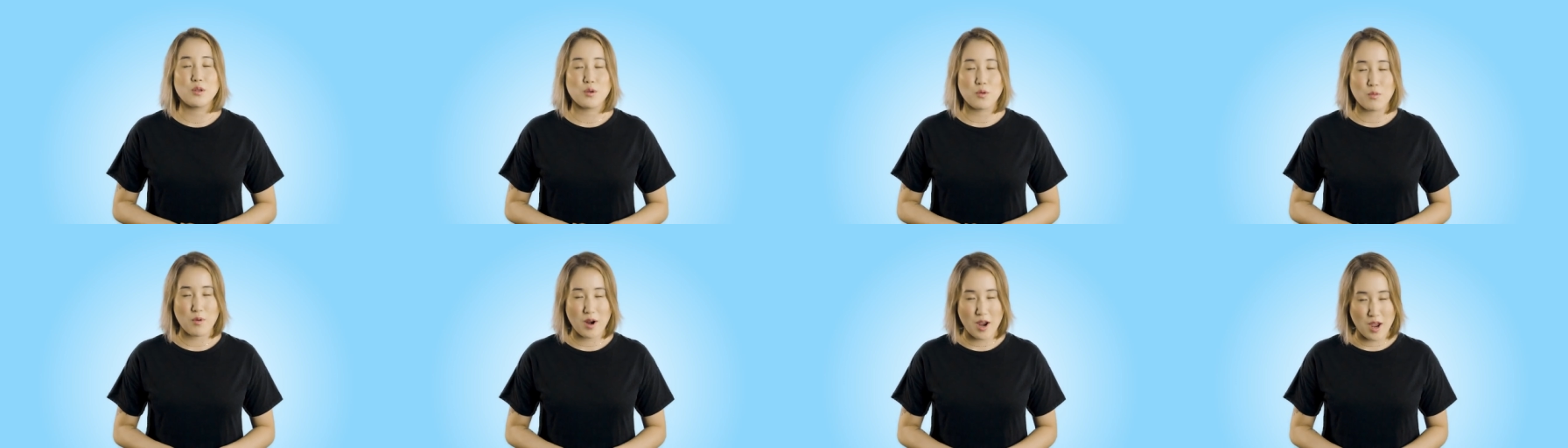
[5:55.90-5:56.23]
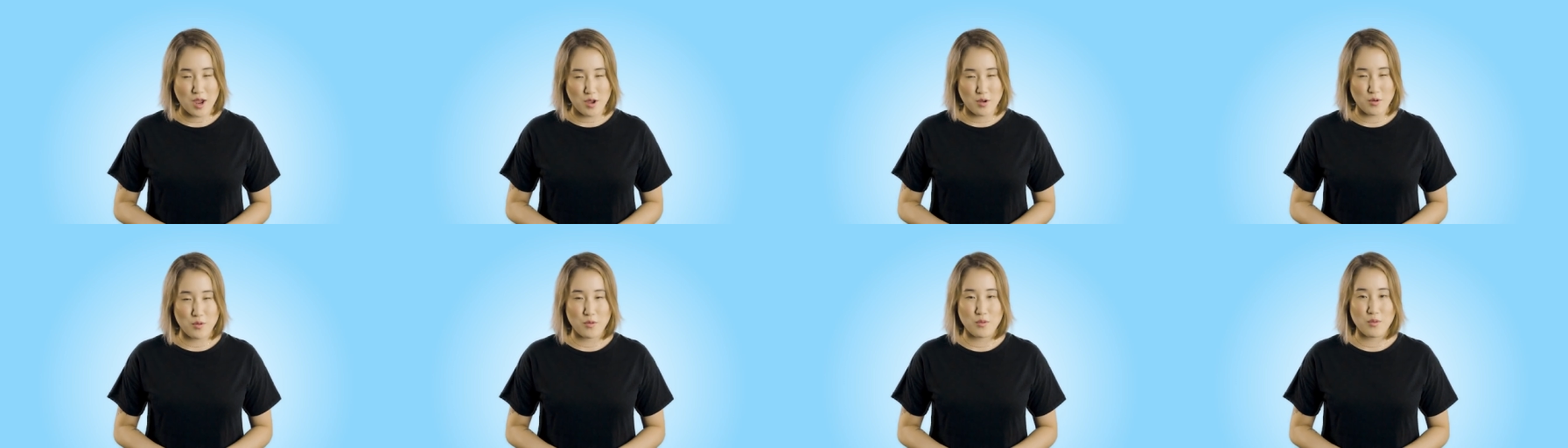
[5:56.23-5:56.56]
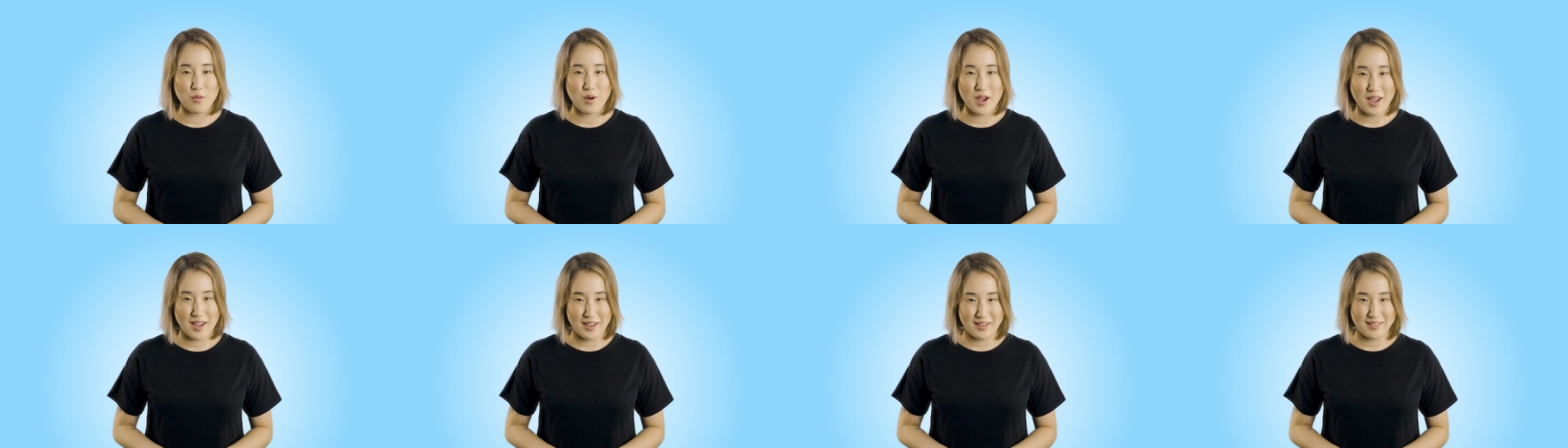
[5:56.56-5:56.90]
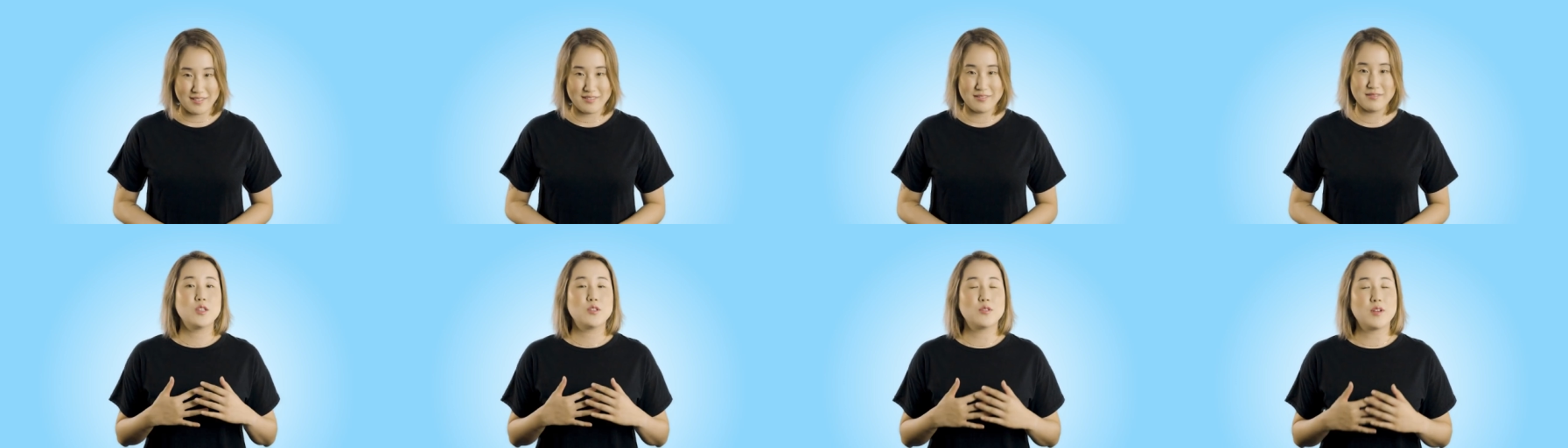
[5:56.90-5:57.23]
the right way.
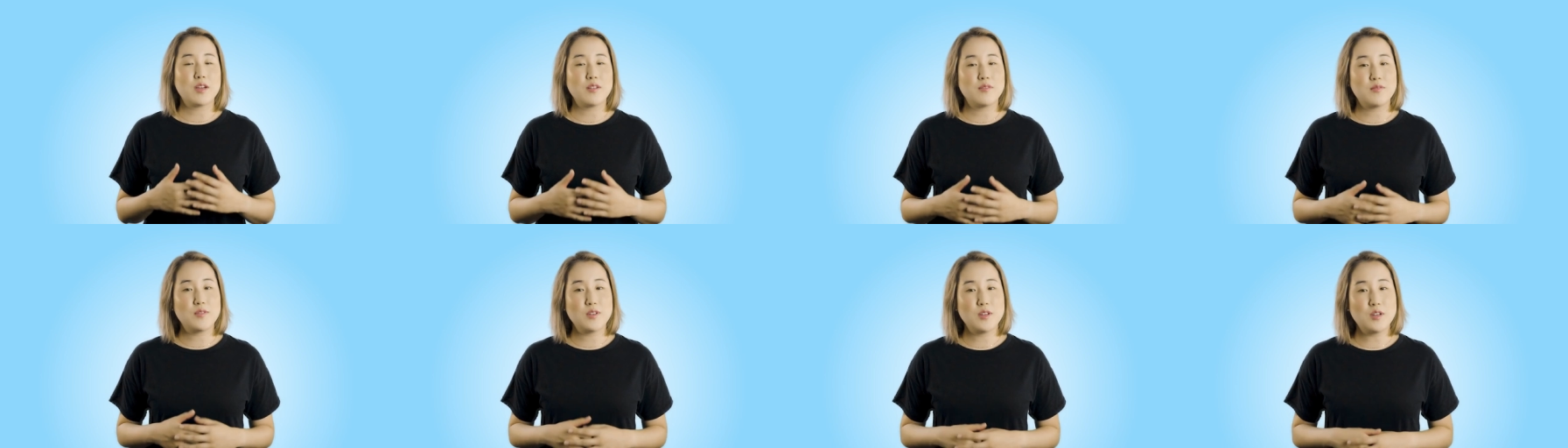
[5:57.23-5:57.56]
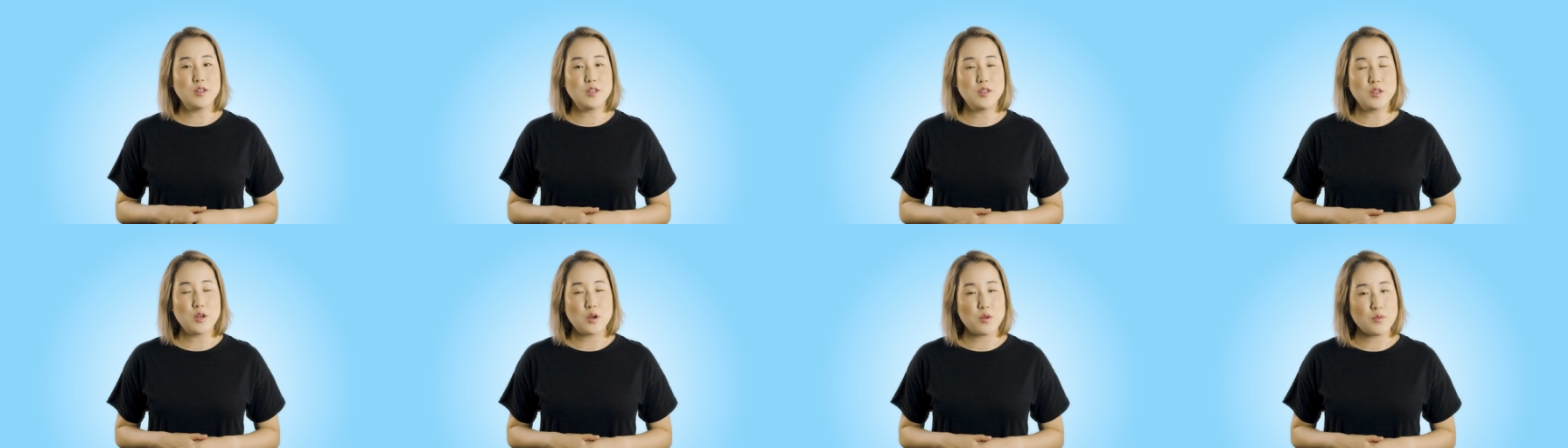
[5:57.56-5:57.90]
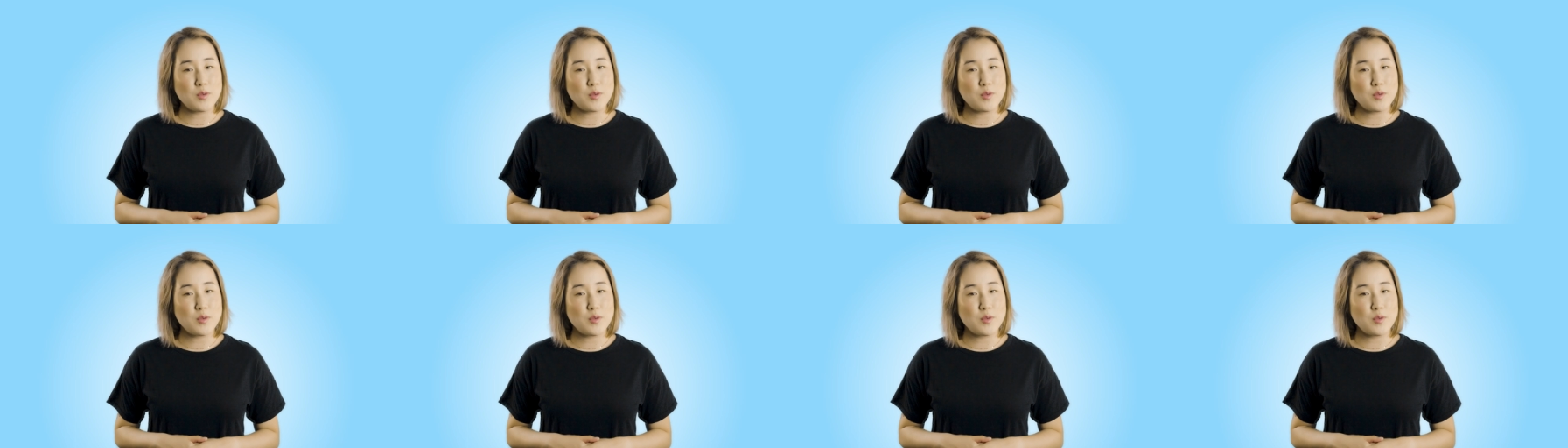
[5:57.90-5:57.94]
So I feel